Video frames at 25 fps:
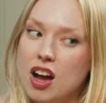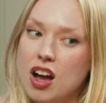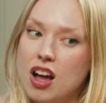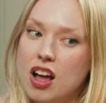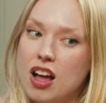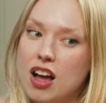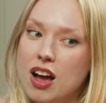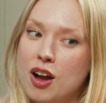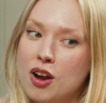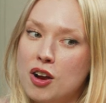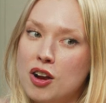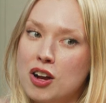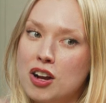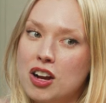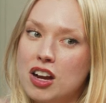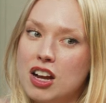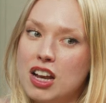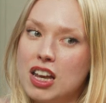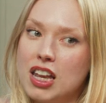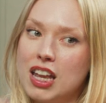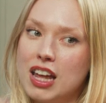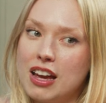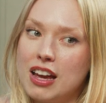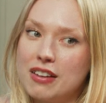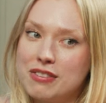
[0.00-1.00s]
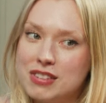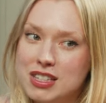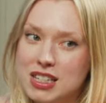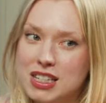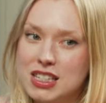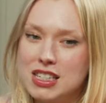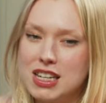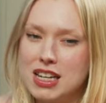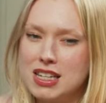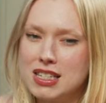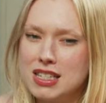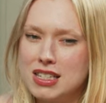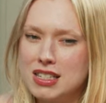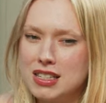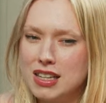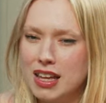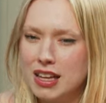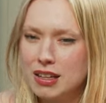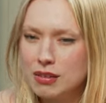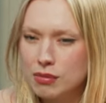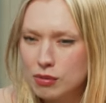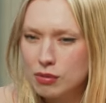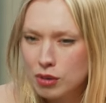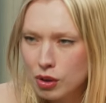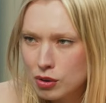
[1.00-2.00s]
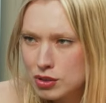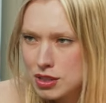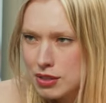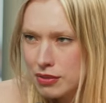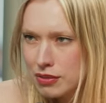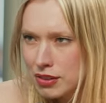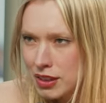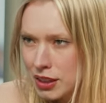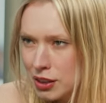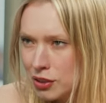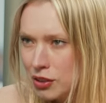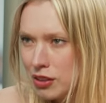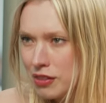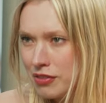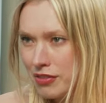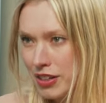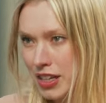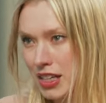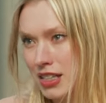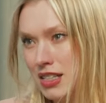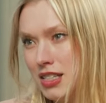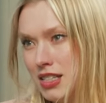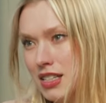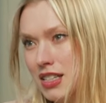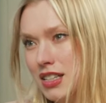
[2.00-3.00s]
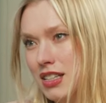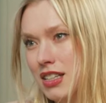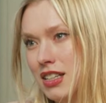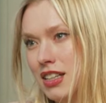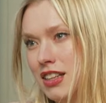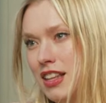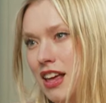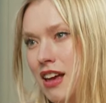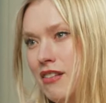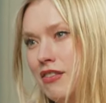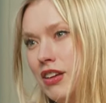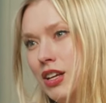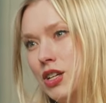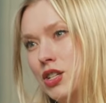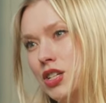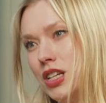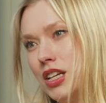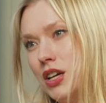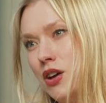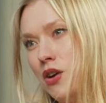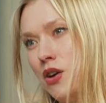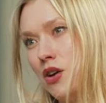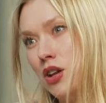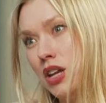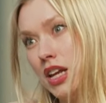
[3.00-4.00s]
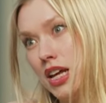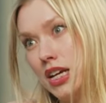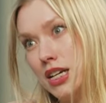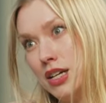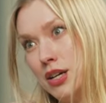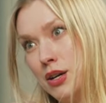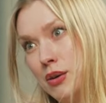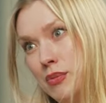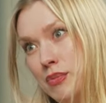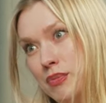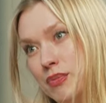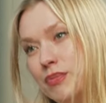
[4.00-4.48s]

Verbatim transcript: our life success is like loads of little events that eventually all add up.